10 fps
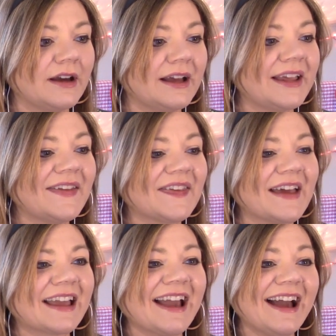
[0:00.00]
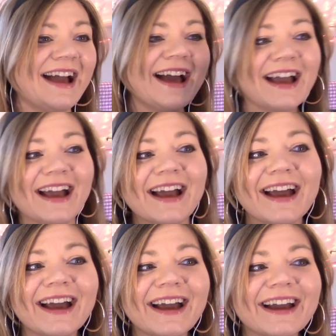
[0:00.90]
He's like,
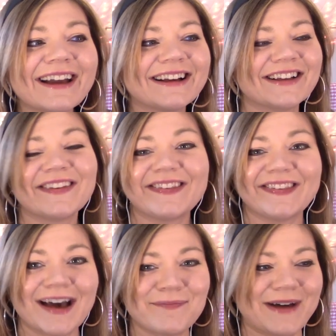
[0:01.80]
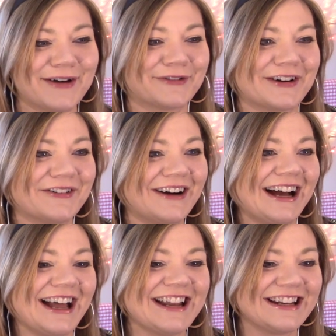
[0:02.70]
hey, sup, everyone.